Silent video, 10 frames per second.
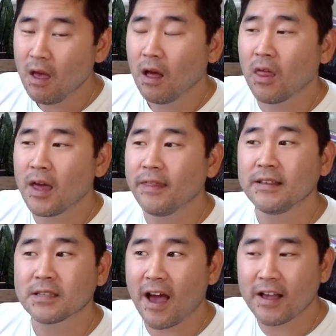A lot of
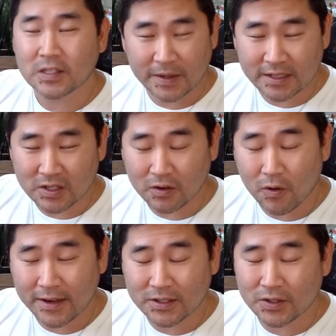these aspects are
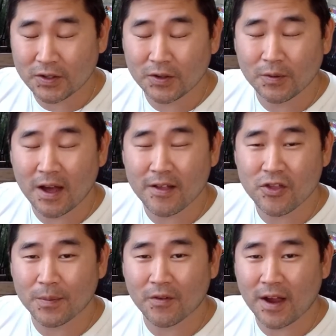going to
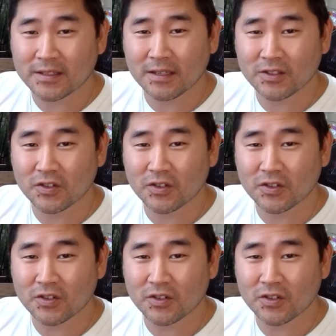Gemini Risings.